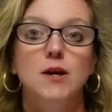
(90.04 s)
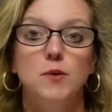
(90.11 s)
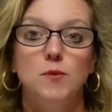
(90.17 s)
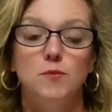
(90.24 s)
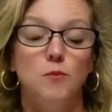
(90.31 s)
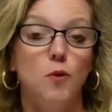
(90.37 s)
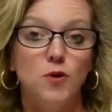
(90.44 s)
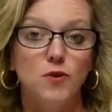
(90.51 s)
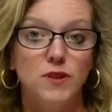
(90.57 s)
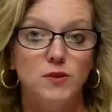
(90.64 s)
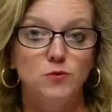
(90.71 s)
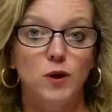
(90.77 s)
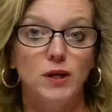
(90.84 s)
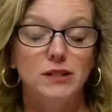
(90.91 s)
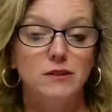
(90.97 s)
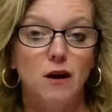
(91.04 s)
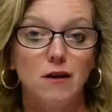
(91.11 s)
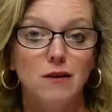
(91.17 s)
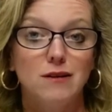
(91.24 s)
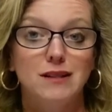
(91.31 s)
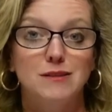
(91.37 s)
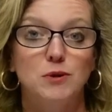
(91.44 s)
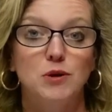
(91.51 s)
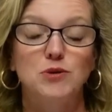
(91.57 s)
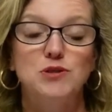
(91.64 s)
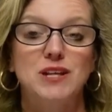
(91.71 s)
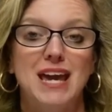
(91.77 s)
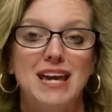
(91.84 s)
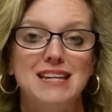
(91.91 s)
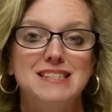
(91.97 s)
more than one card in most
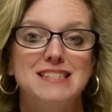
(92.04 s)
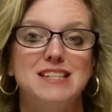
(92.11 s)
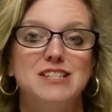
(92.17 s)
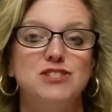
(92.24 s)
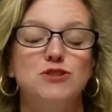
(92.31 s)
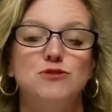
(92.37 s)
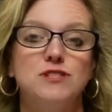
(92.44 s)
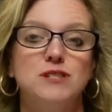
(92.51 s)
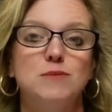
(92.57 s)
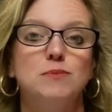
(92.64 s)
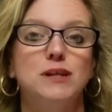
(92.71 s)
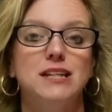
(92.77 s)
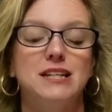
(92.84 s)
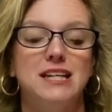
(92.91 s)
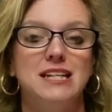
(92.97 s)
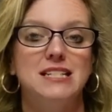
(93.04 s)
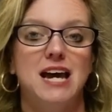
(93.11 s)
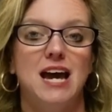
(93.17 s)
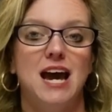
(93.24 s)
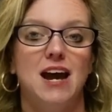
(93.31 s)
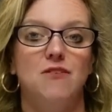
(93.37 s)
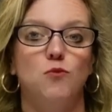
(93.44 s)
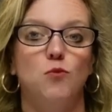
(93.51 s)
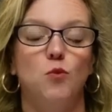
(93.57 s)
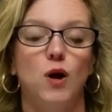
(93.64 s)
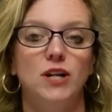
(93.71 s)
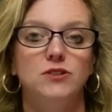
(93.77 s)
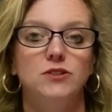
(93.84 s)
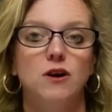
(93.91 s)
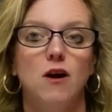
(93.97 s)
cases. You simply need to have
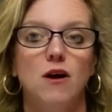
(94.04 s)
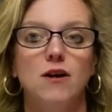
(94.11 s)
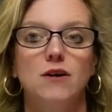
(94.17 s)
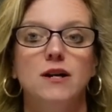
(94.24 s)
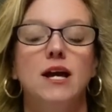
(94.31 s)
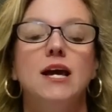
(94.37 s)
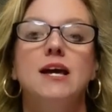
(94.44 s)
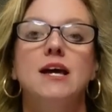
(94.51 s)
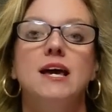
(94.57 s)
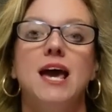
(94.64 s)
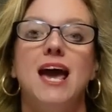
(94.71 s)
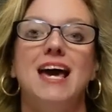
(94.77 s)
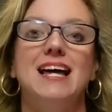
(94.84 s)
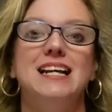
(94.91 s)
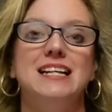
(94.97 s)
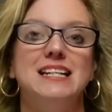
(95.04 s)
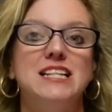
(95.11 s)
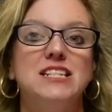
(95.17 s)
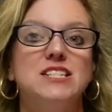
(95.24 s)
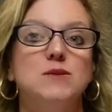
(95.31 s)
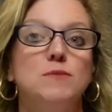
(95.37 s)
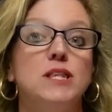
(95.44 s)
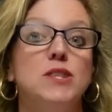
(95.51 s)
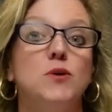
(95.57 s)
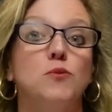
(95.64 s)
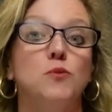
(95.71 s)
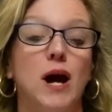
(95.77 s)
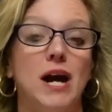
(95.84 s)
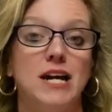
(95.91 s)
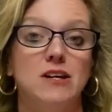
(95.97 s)
one card, and it needs to be the
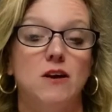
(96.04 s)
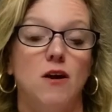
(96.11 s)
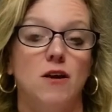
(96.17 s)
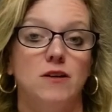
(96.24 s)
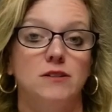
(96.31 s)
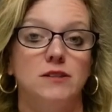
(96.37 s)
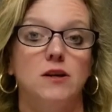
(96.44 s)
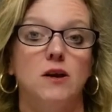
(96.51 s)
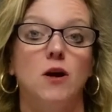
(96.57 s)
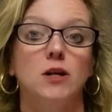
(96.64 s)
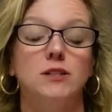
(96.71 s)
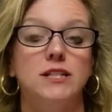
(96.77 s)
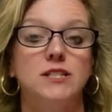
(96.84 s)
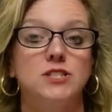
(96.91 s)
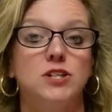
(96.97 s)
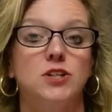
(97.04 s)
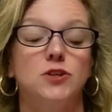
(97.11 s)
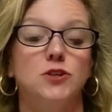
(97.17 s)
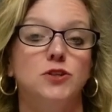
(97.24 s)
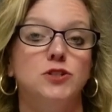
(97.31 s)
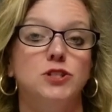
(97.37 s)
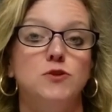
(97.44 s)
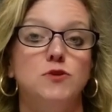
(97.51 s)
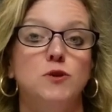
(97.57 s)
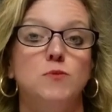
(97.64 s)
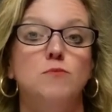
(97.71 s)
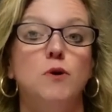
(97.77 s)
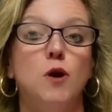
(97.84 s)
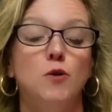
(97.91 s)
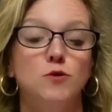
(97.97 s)
right card, the card that's going to earn you the
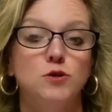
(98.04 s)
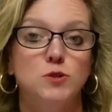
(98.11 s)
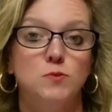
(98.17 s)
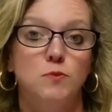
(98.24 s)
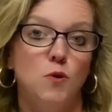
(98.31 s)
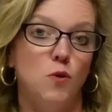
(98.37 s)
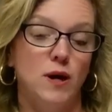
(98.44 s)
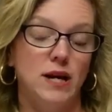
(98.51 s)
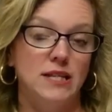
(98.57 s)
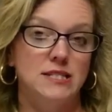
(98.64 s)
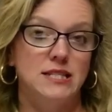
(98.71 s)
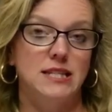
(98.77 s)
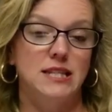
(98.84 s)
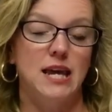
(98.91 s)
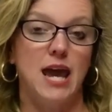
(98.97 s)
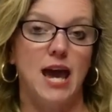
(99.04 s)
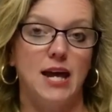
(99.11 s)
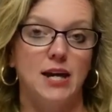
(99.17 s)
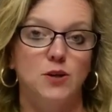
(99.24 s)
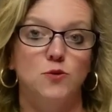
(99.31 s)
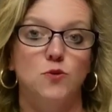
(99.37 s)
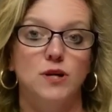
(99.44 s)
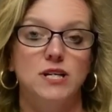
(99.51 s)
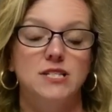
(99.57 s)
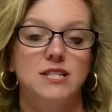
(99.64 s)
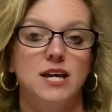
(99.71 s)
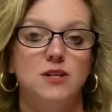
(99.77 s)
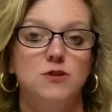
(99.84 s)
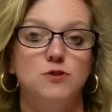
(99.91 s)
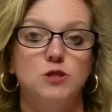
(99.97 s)
most points in the categories
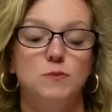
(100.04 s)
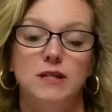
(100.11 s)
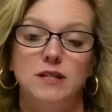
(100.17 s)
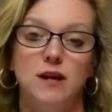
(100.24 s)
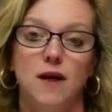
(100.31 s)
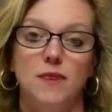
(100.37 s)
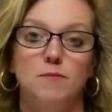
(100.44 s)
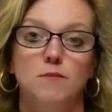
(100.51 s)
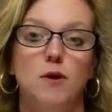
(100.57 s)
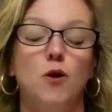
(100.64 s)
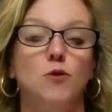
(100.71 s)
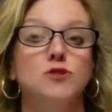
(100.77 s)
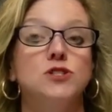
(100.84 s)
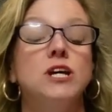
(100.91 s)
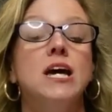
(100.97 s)
that you spend on the most,